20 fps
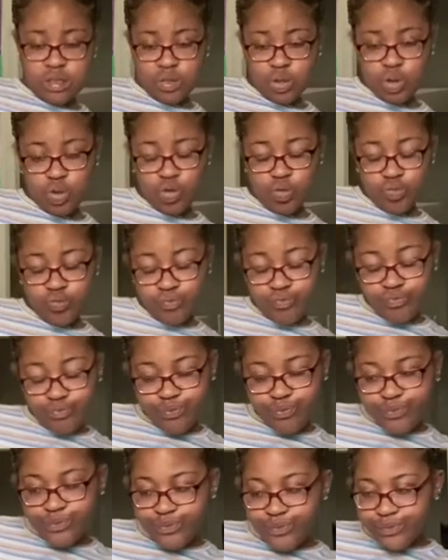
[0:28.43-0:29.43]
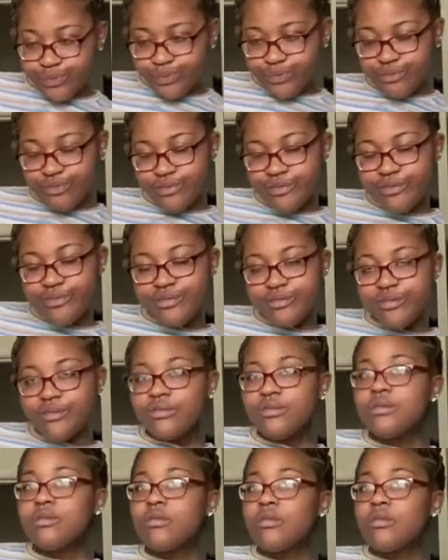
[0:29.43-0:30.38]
Nobody speaks.